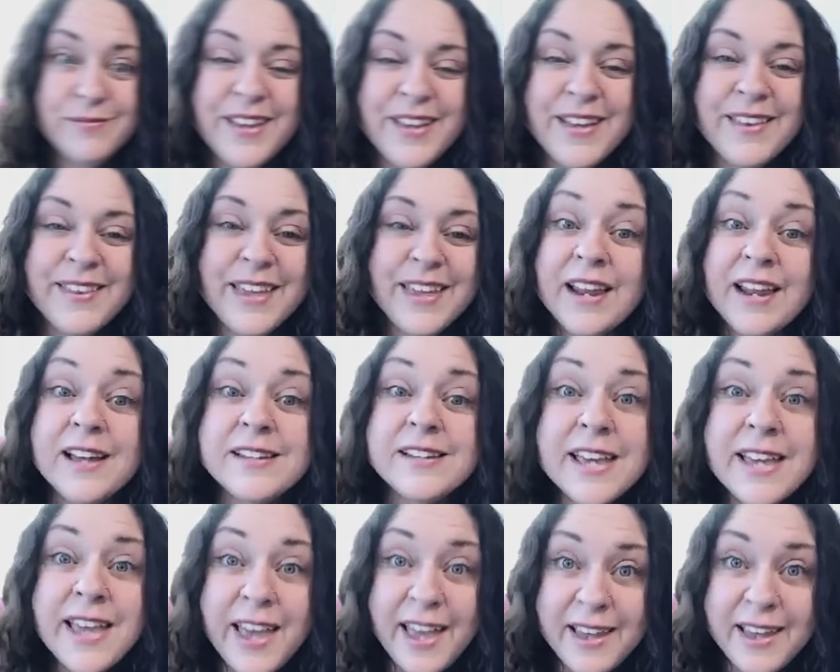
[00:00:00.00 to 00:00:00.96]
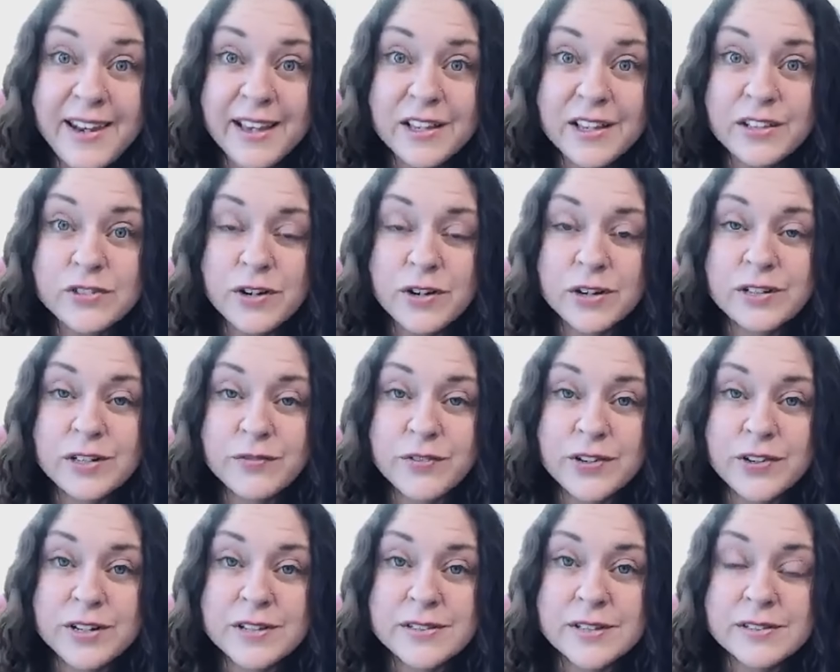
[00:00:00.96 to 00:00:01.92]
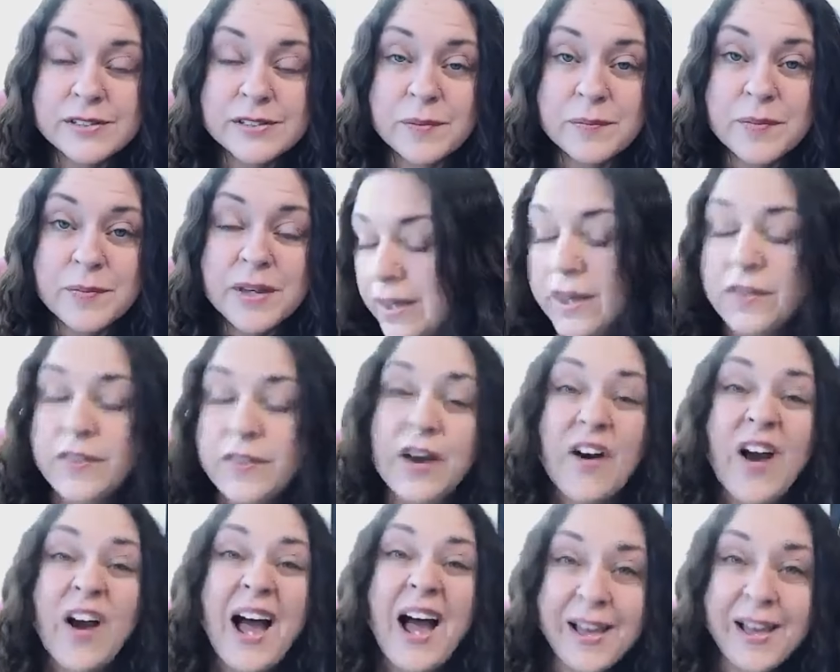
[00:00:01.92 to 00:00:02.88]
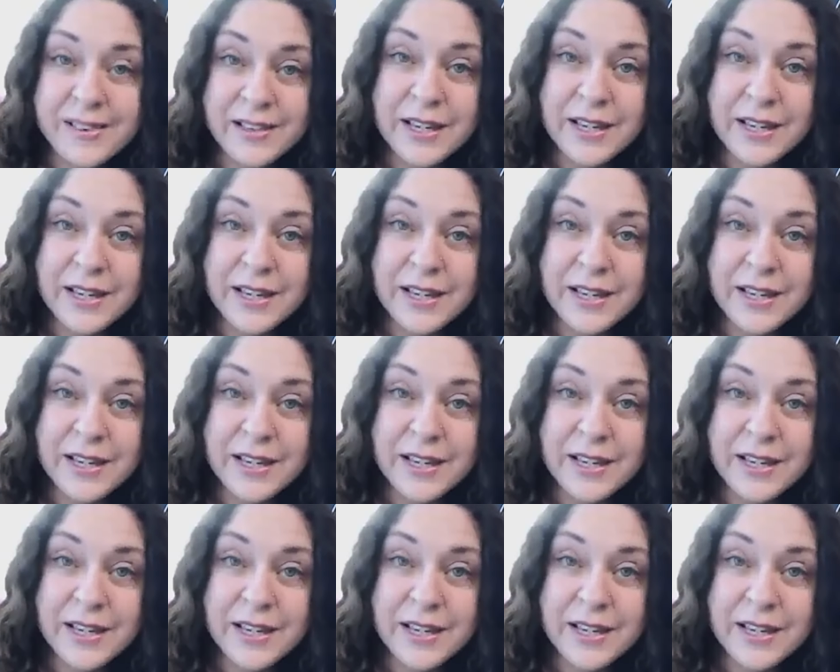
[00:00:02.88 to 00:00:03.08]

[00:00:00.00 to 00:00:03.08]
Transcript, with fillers: They cannot take any constructive criticism. They are highly